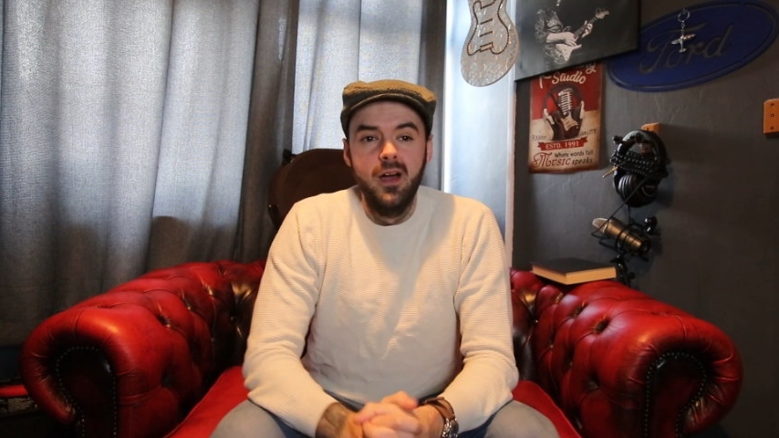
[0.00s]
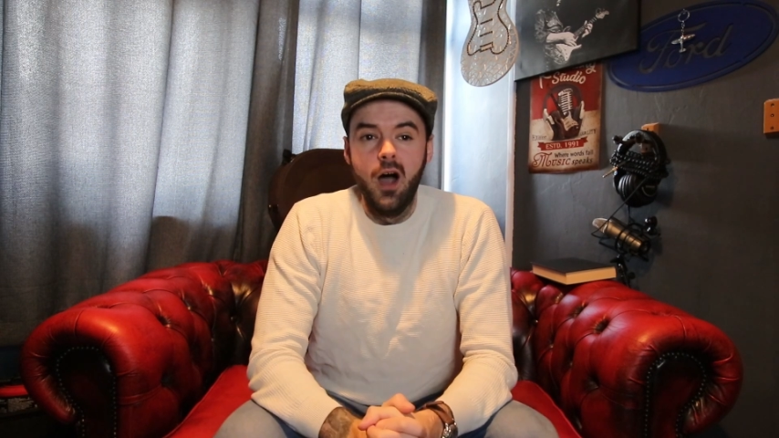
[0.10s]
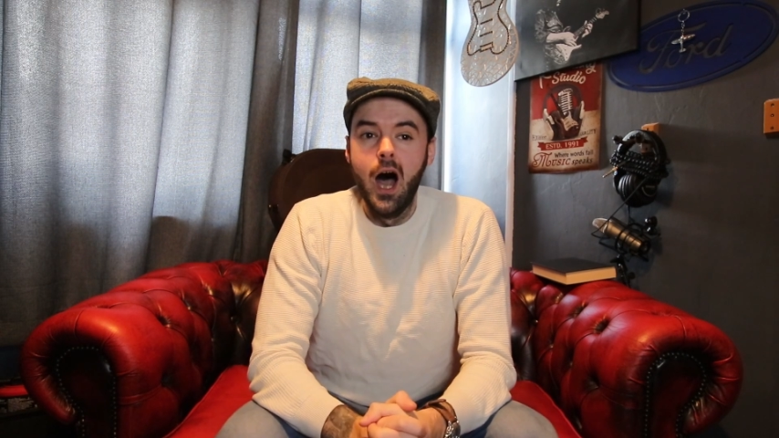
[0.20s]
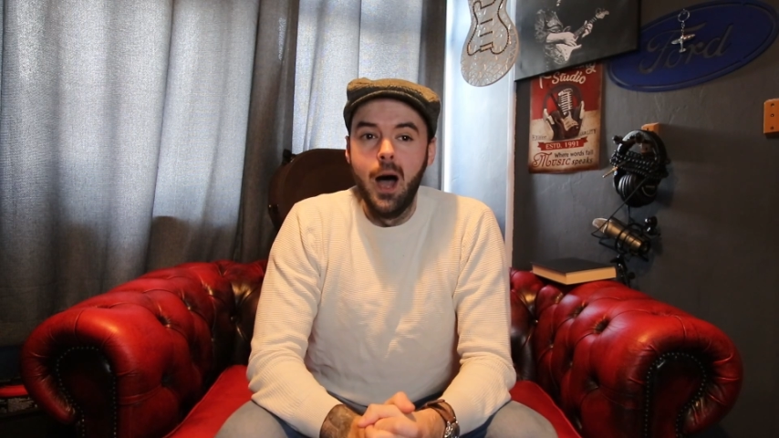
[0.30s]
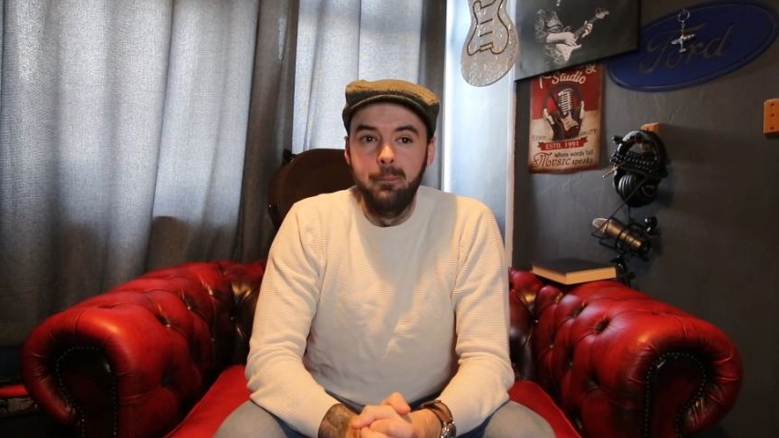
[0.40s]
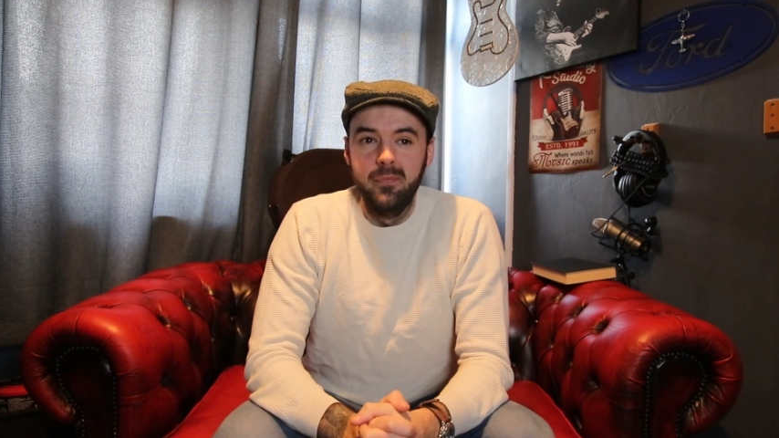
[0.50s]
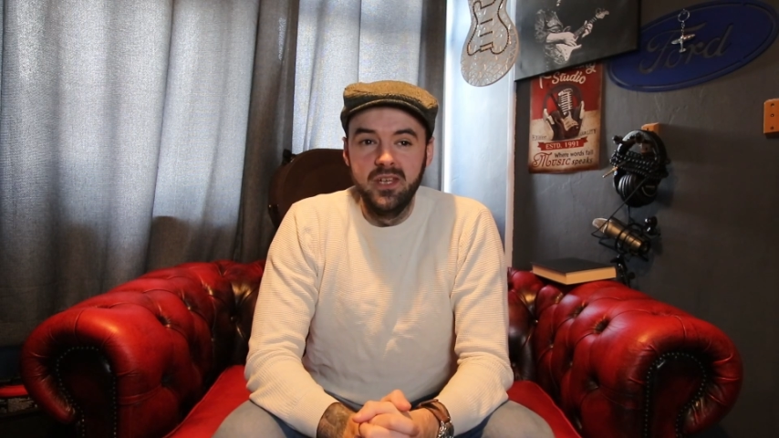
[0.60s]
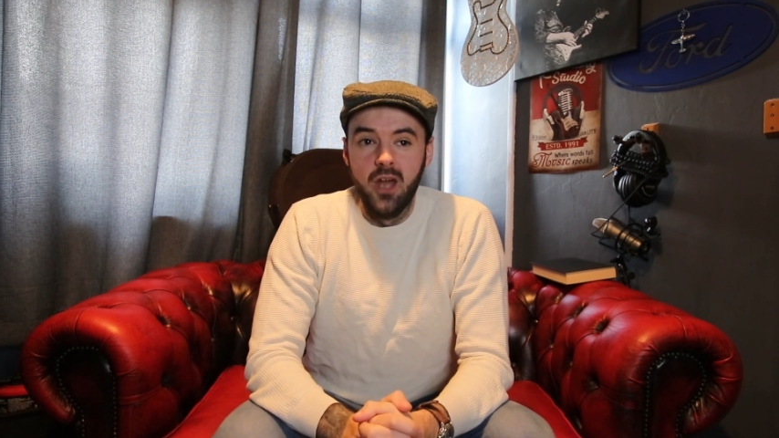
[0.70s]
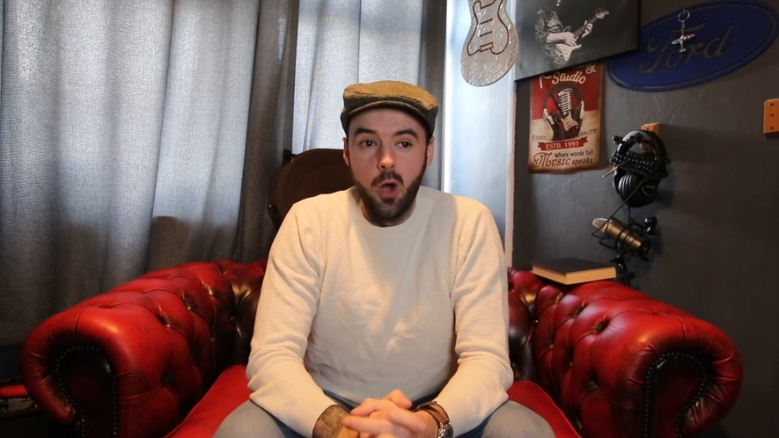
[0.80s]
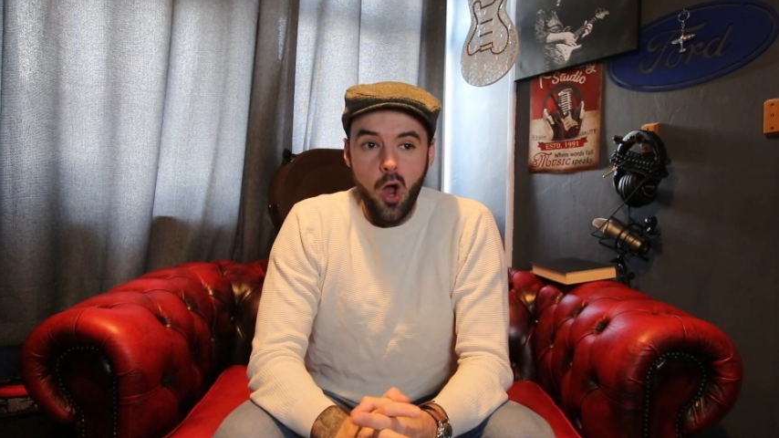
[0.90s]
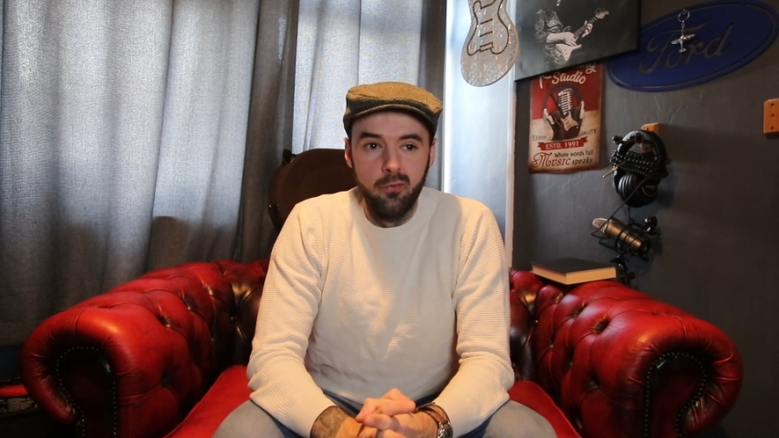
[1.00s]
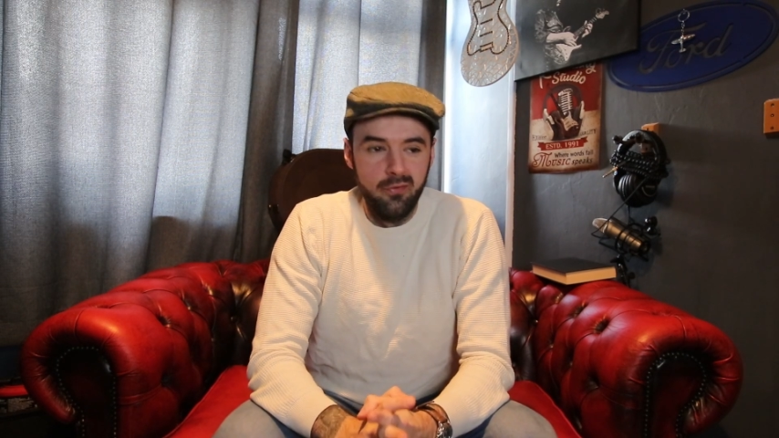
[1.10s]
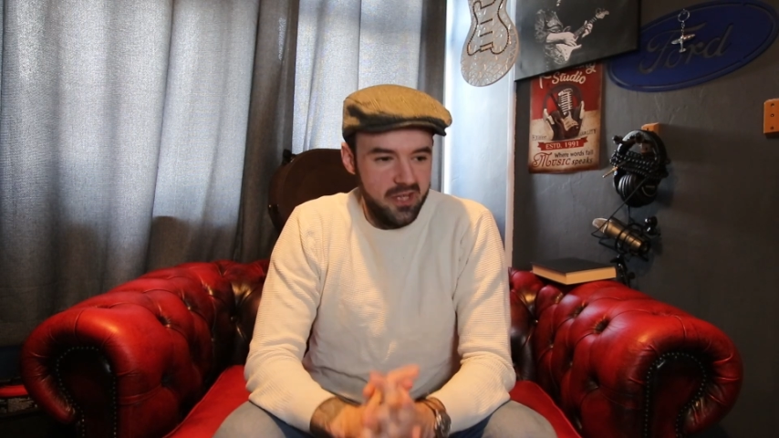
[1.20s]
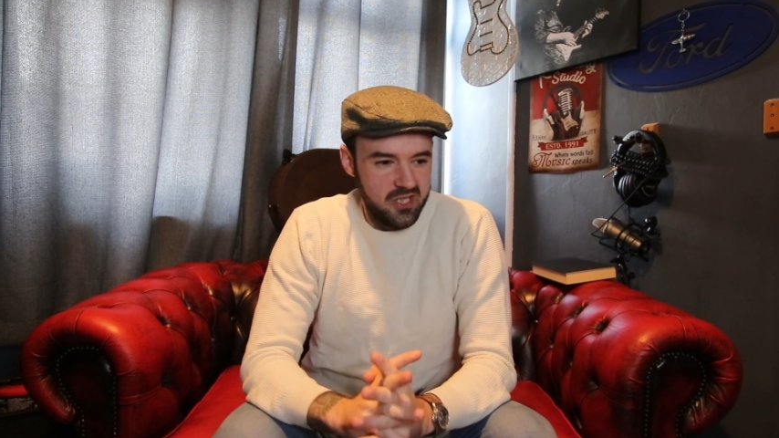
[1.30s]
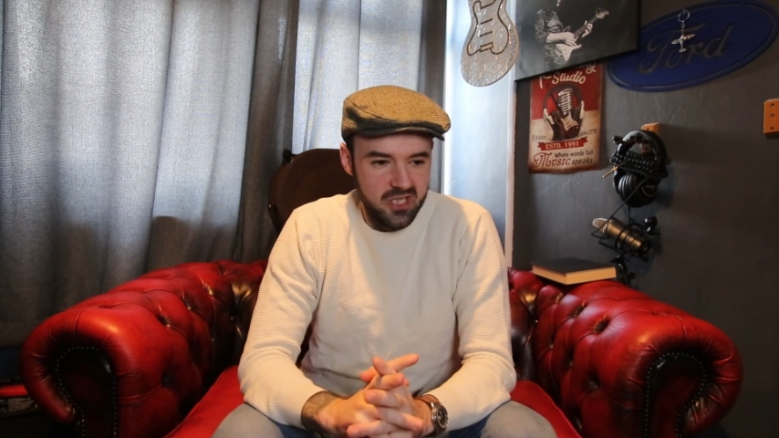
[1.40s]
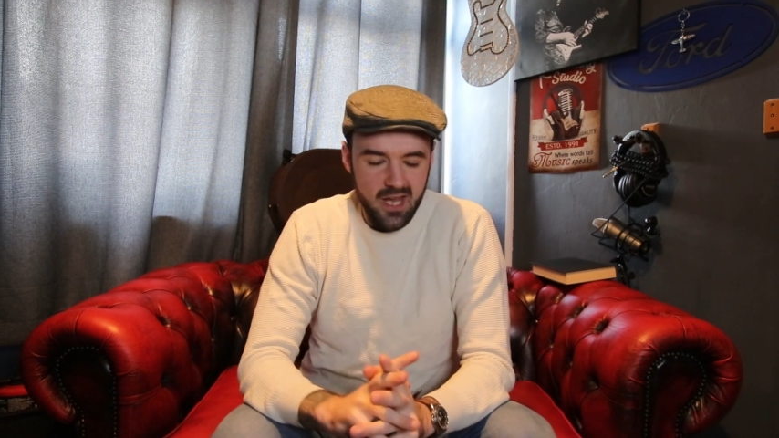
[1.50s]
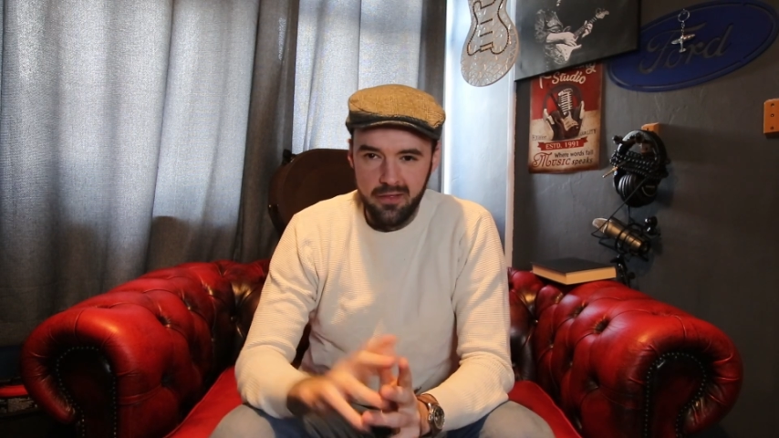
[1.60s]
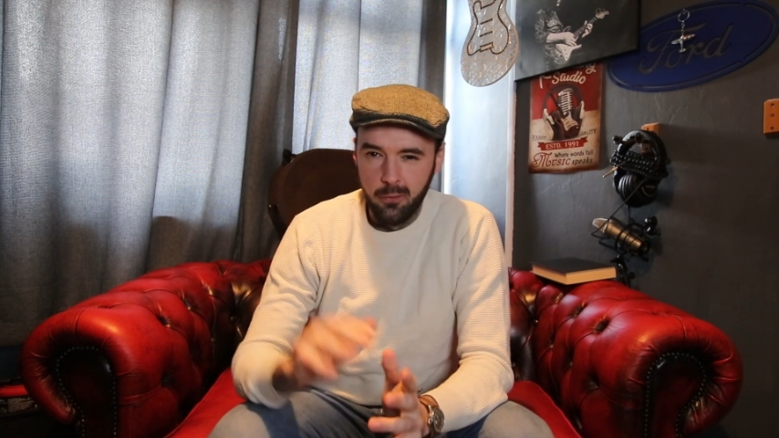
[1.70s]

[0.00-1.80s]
over this year.